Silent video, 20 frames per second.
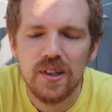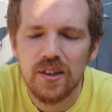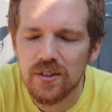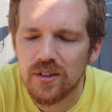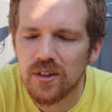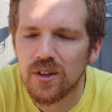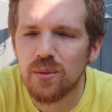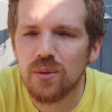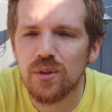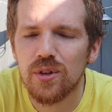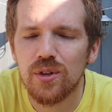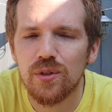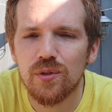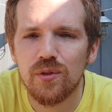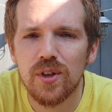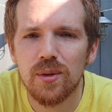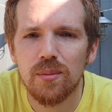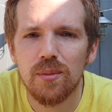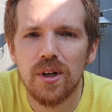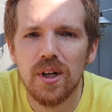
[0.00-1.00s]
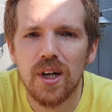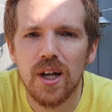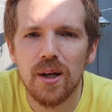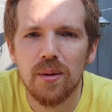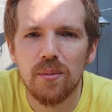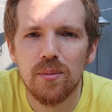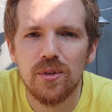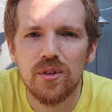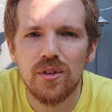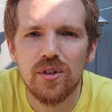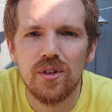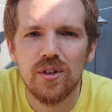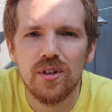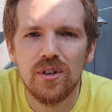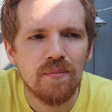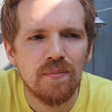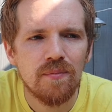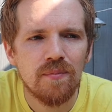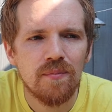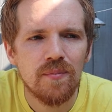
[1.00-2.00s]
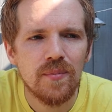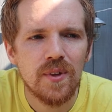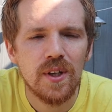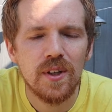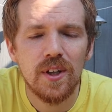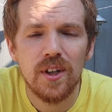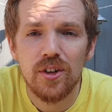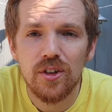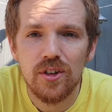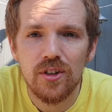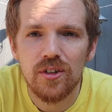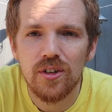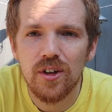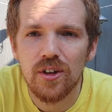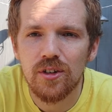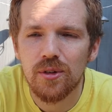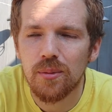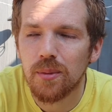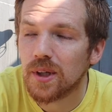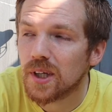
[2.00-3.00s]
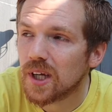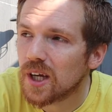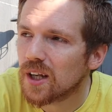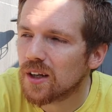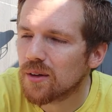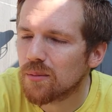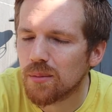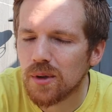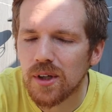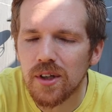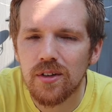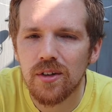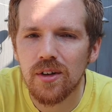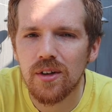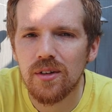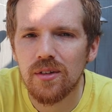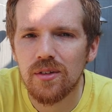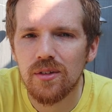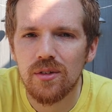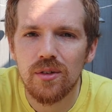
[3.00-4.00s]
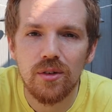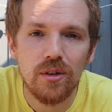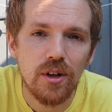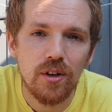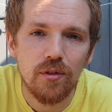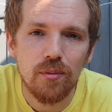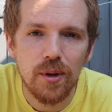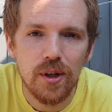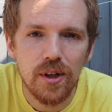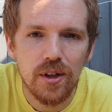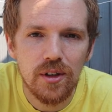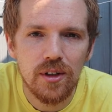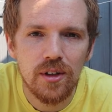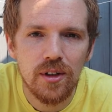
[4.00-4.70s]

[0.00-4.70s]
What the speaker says: He said, I want you to feed my lambs. And then Jesus asked him again, Peter, do you love me?